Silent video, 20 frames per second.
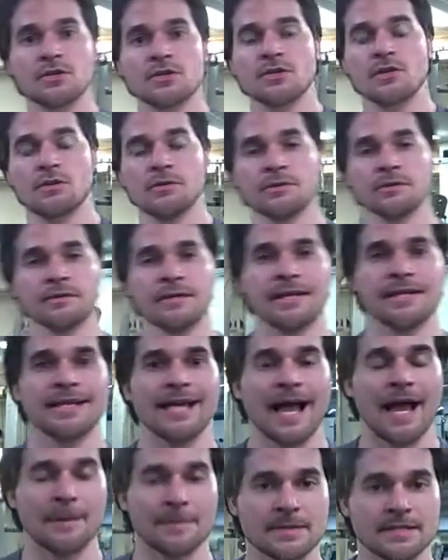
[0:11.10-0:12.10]
shoulder and the
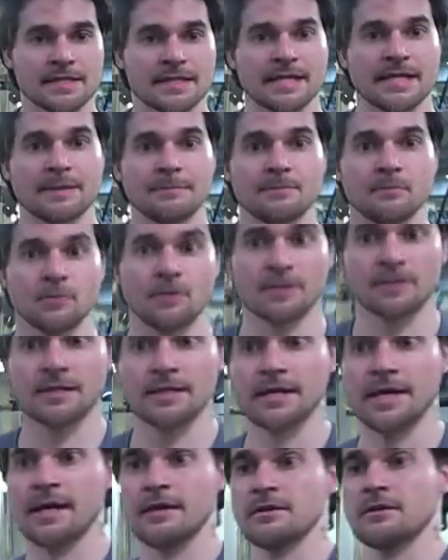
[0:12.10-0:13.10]
opposite hip work
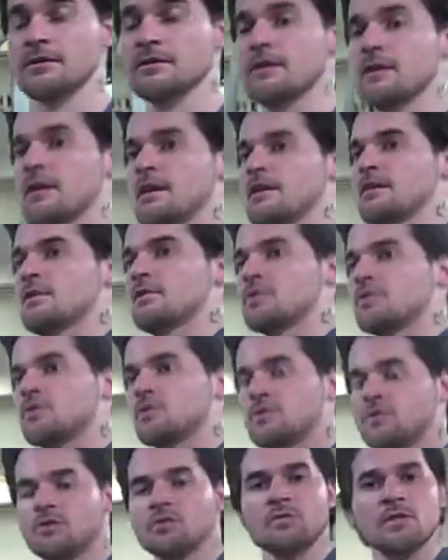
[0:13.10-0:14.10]
together
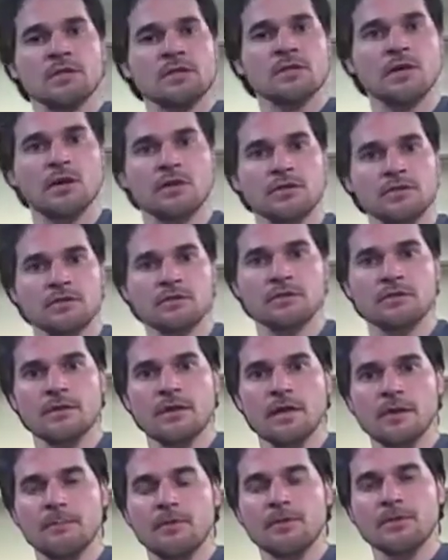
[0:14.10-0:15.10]
through what's called your
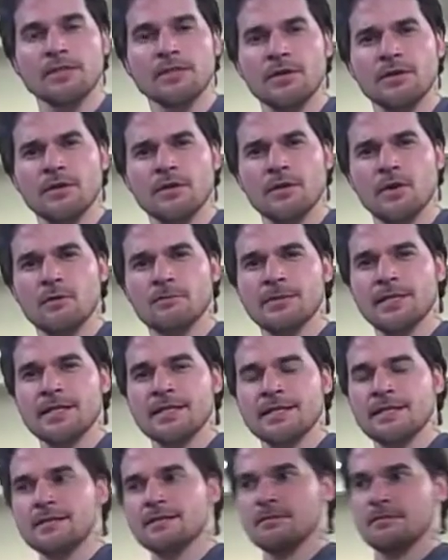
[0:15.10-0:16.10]
uh, posterior oblique
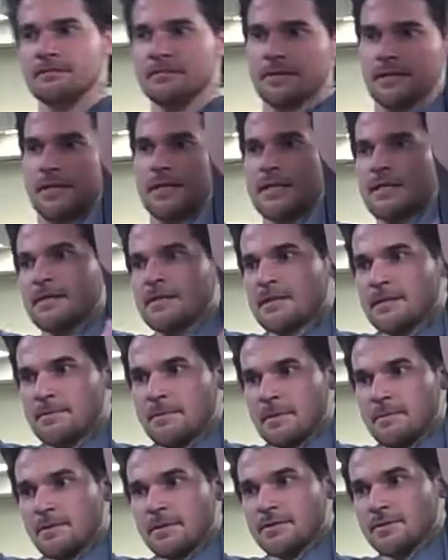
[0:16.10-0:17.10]
system. This
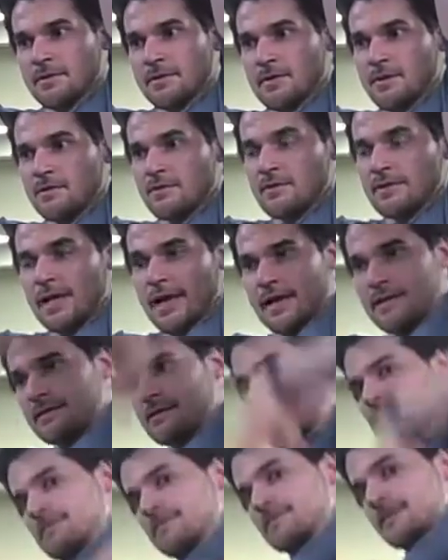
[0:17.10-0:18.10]
big muscle here, your
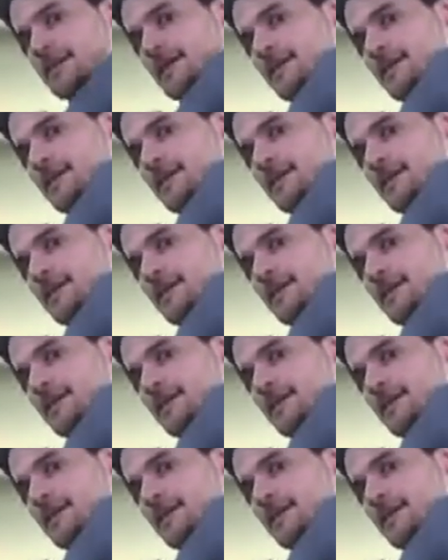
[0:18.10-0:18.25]
lat, comes